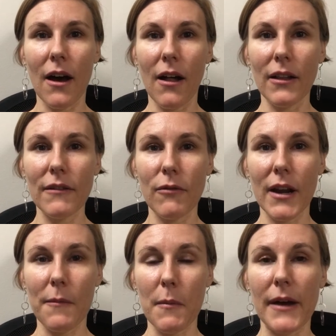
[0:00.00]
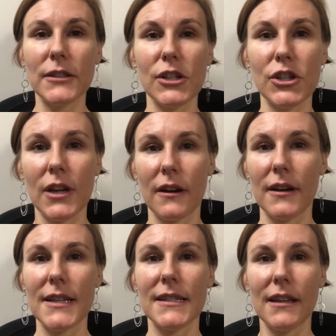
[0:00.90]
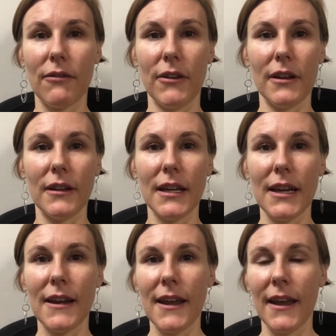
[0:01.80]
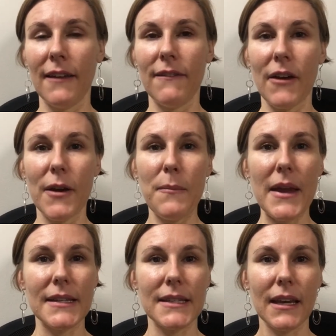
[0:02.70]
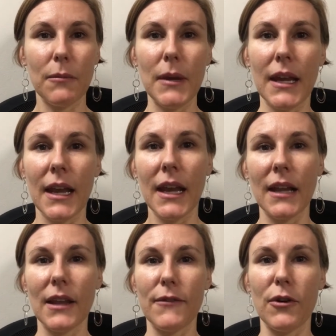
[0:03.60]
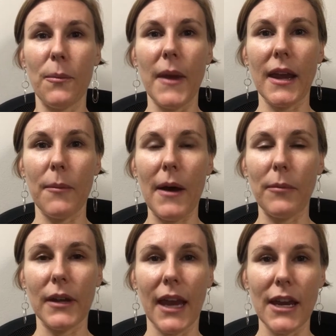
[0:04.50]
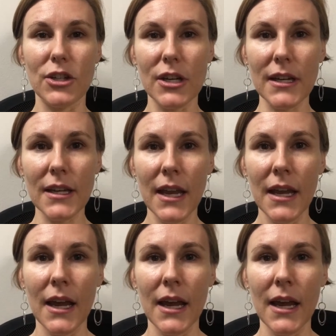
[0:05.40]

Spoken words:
all of what I'm about to share is definitely very basic beginning level makeup application.